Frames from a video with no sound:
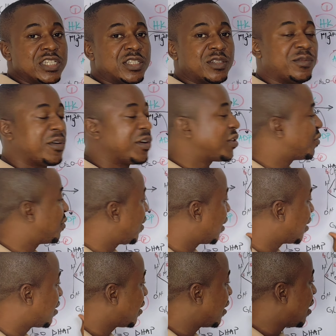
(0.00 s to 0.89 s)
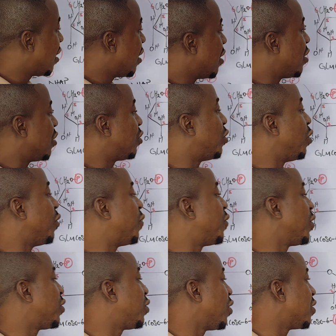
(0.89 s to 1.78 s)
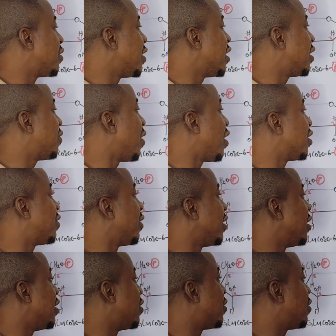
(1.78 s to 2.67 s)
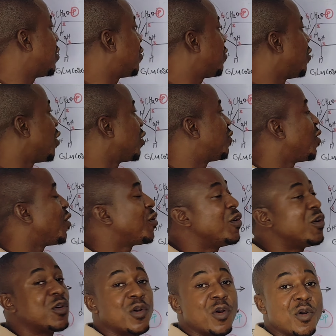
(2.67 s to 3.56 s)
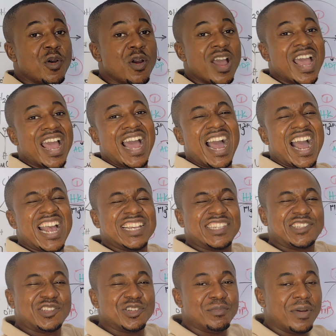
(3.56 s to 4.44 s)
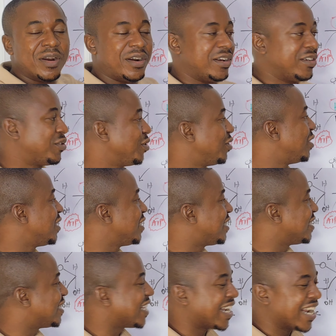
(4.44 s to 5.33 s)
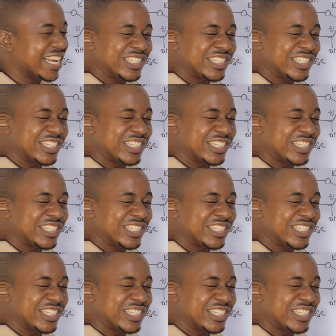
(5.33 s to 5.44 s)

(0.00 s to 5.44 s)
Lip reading: 6 phosphate to fructose 6 phosphate is phosphoglucoisomerase. So this is an